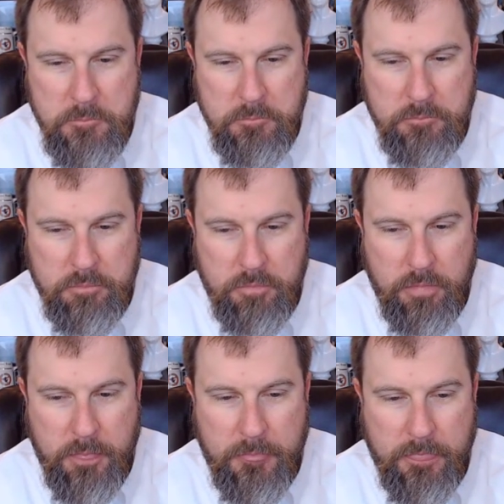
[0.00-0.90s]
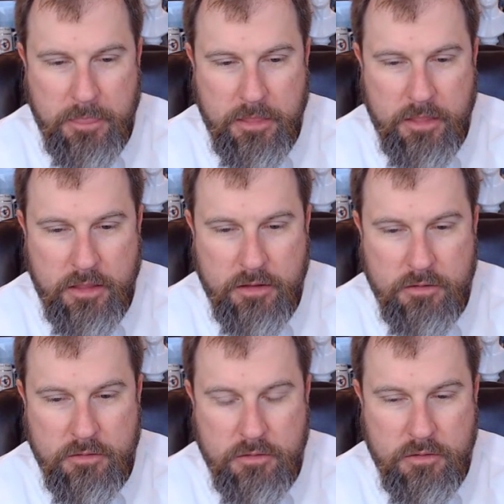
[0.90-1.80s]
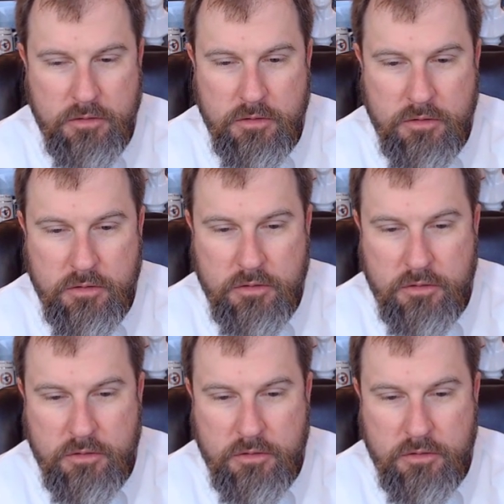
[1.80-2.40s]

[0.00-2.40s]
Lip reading: No one is speaking in this clip.